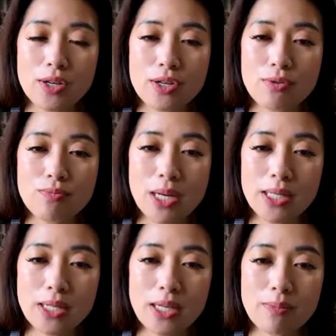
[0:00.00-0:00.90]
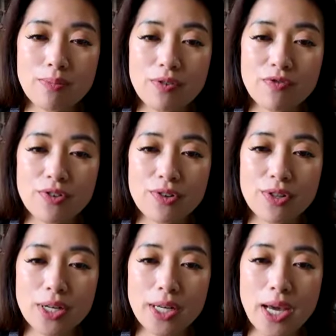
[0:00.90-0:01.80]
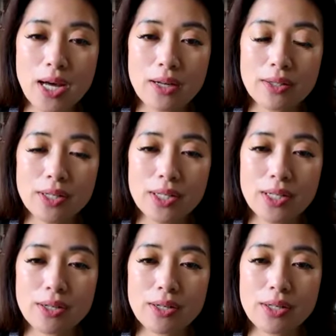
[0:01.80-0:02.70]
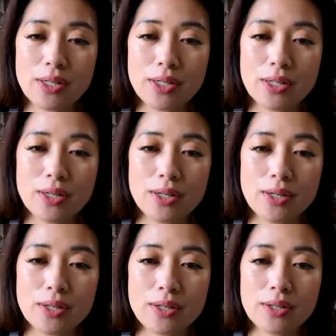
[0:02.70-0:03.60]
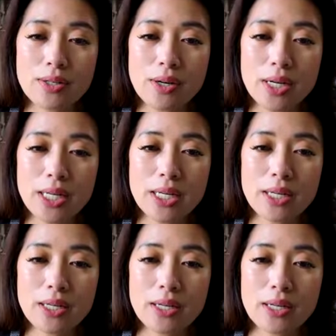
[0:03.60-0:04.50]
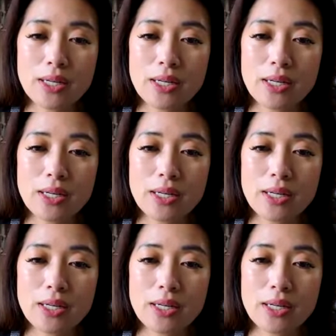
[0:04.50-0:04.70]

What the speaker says: you must keep it for the calendar year starting